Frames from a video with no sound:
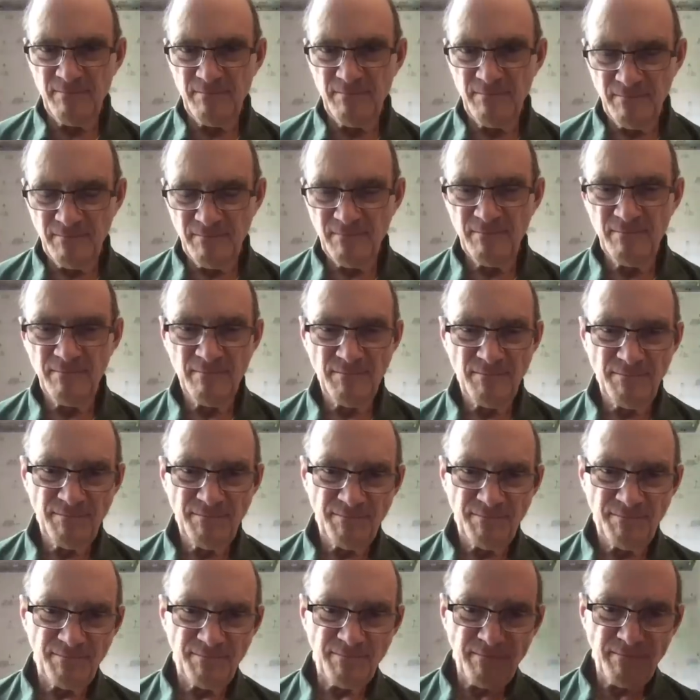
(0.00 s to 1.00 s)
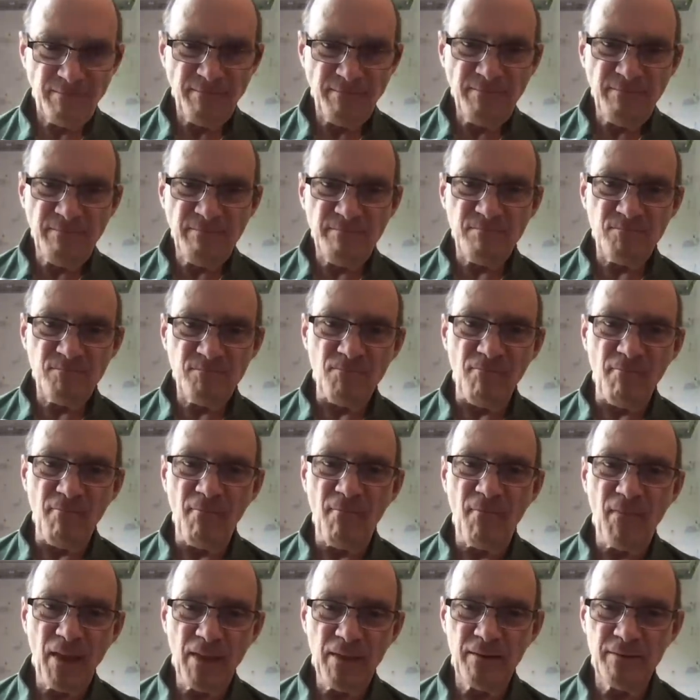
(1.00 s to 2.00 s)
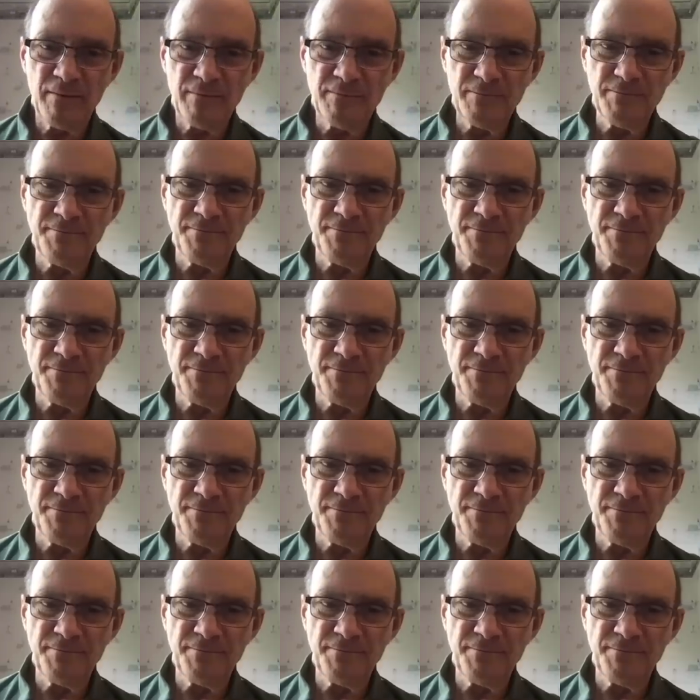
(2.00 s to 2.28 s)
Russiagate fall apart. And so